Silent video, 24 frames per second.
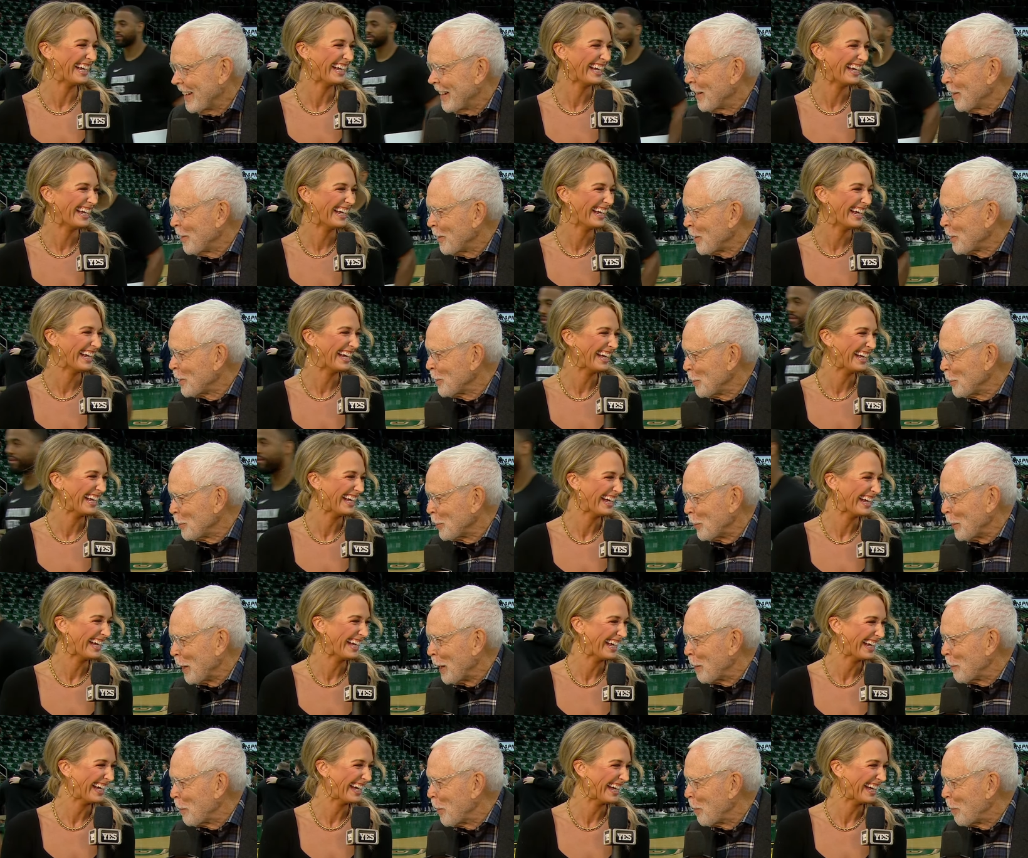Speaker 1: I don't include doing any
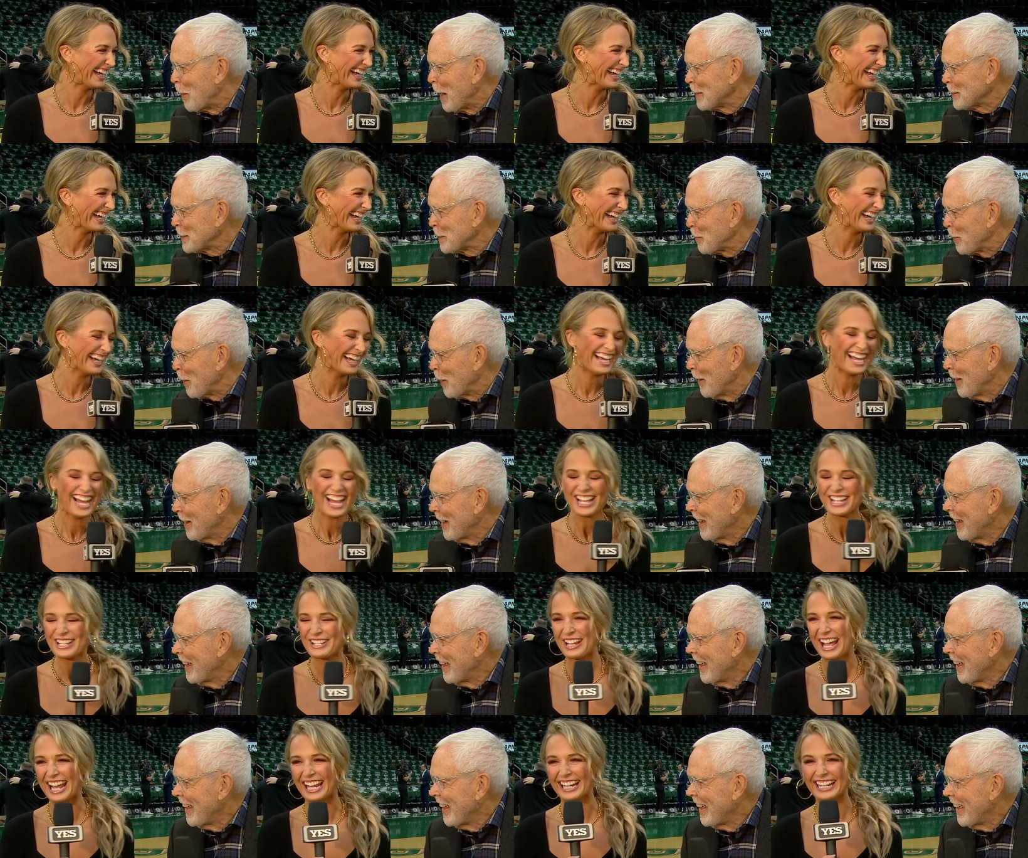more basketball.
Speaker 2: You
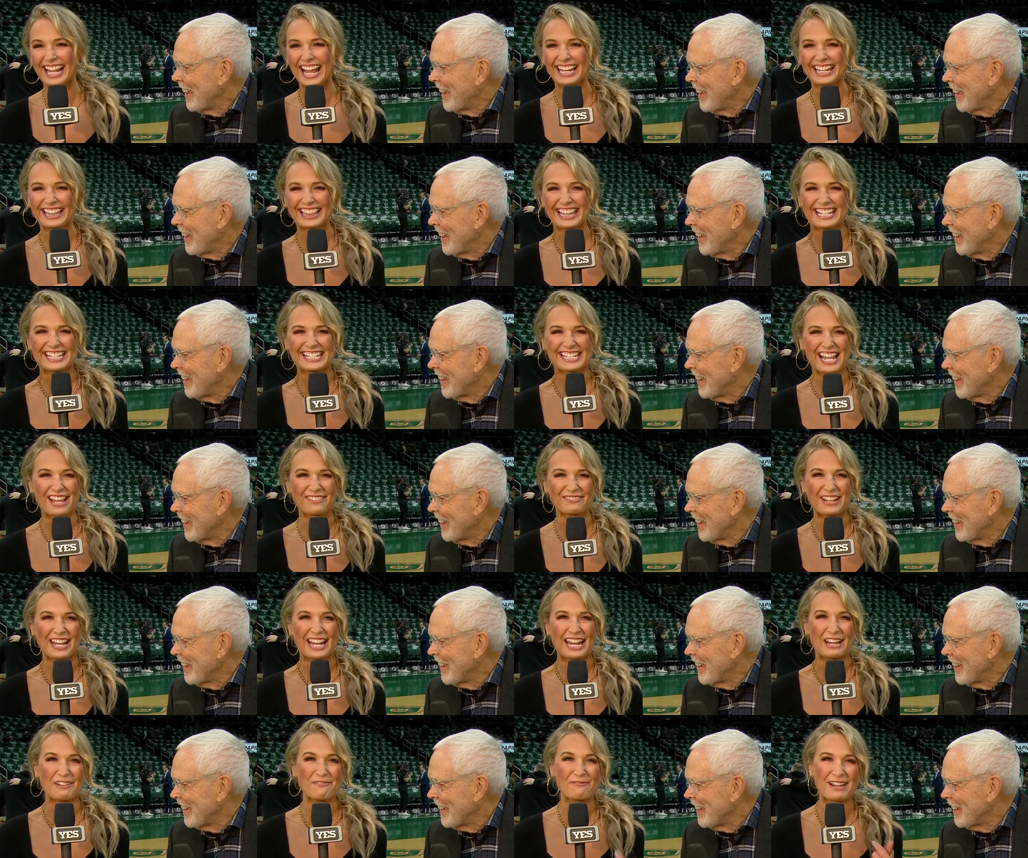got a lot of things left,
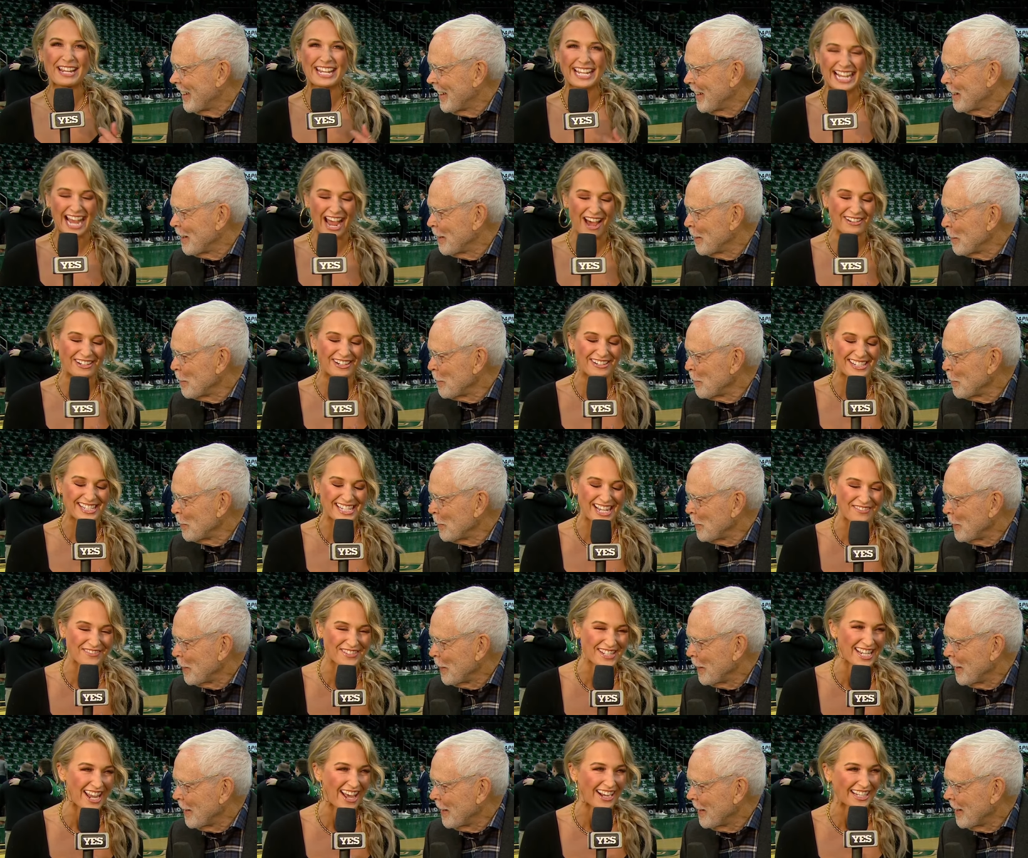and we count ourselves
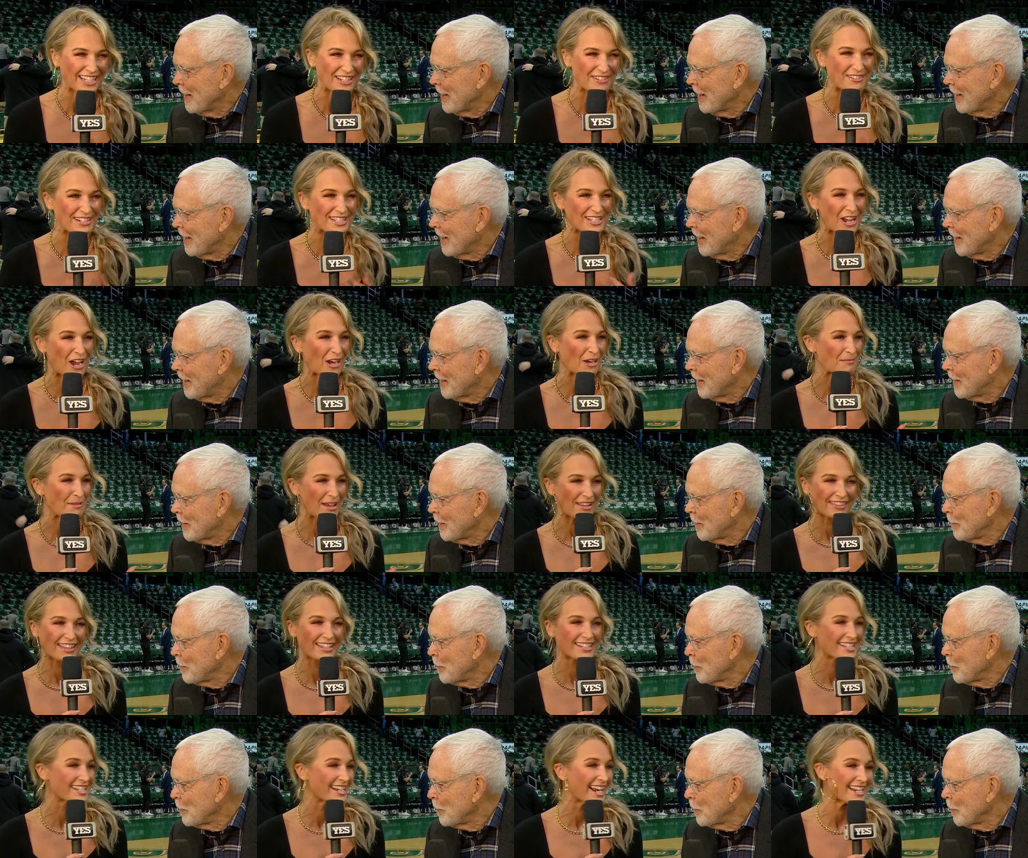lucky. We talk about this,
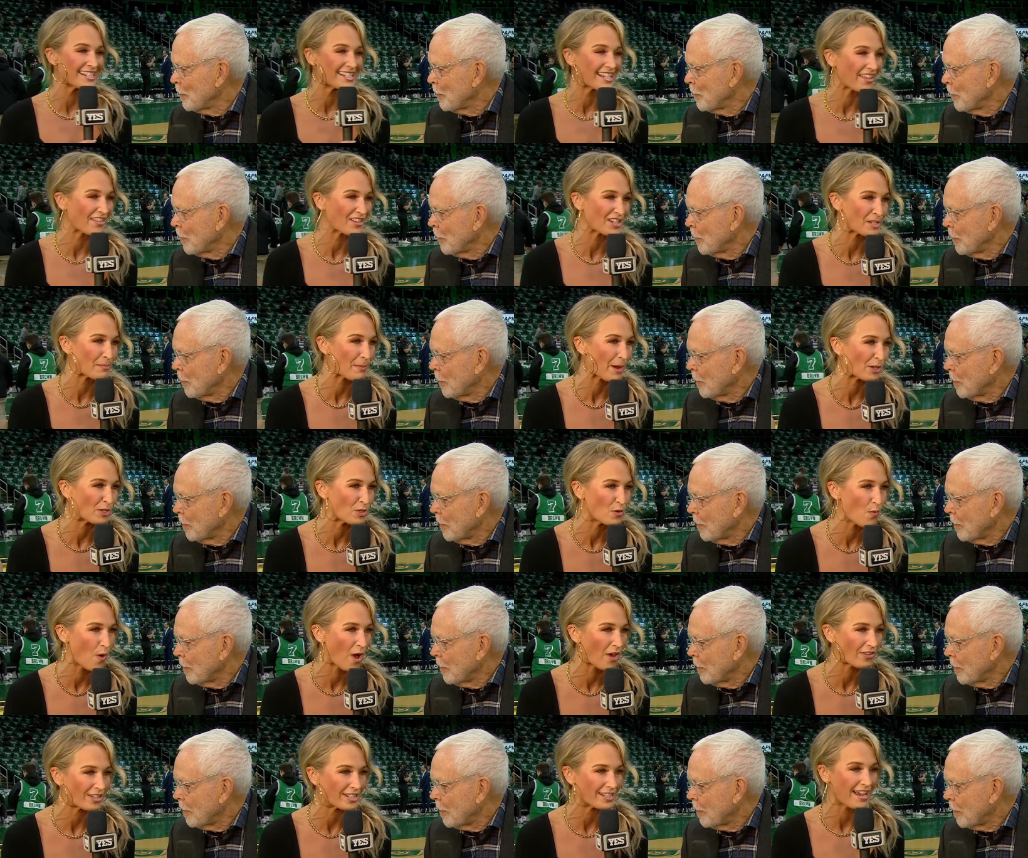and I say this about you all
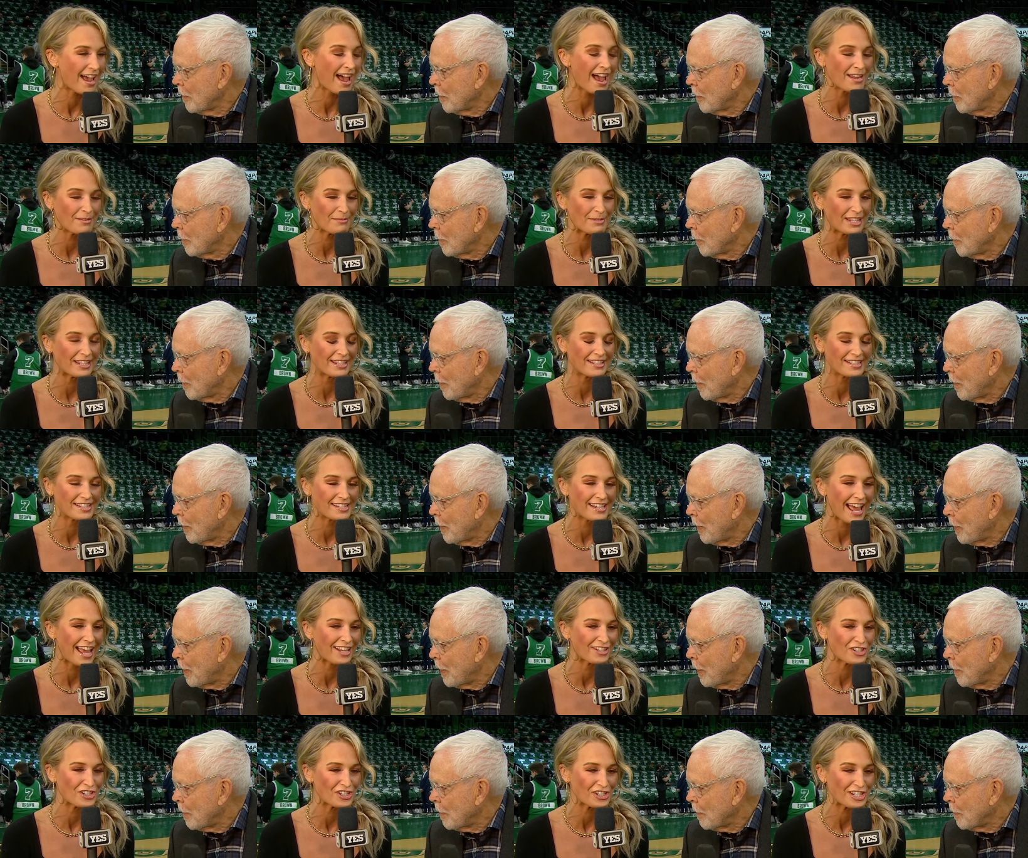the time. It's not
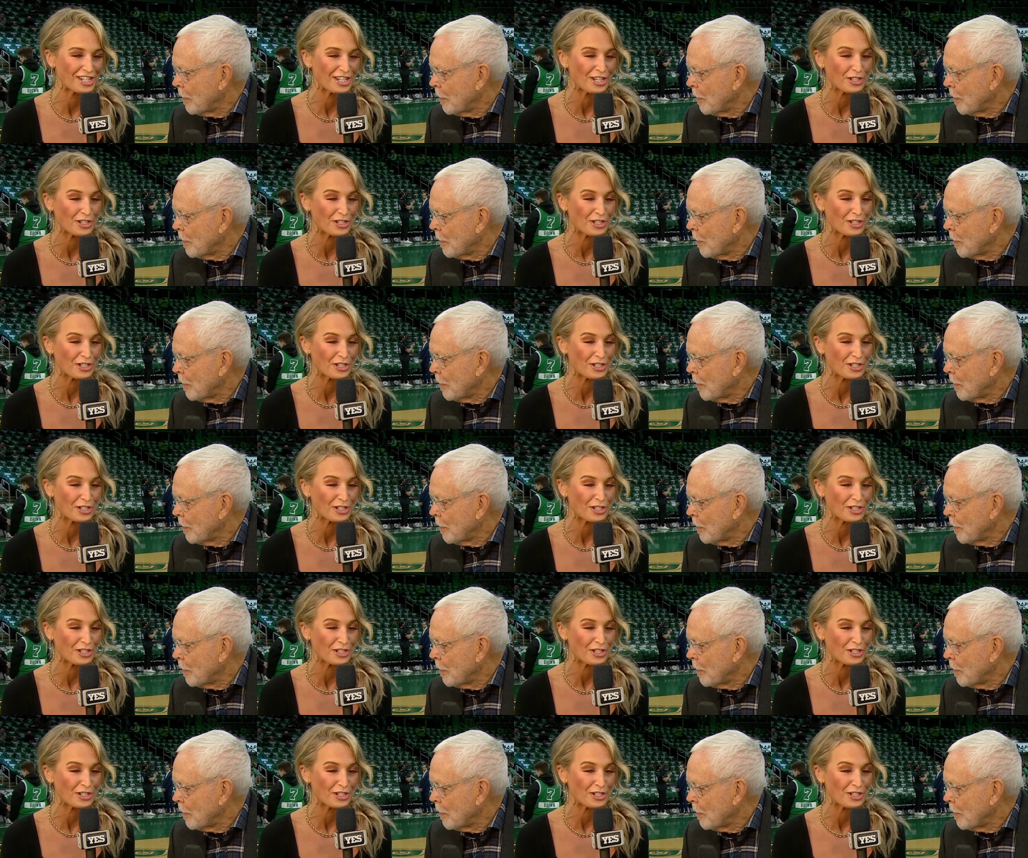just the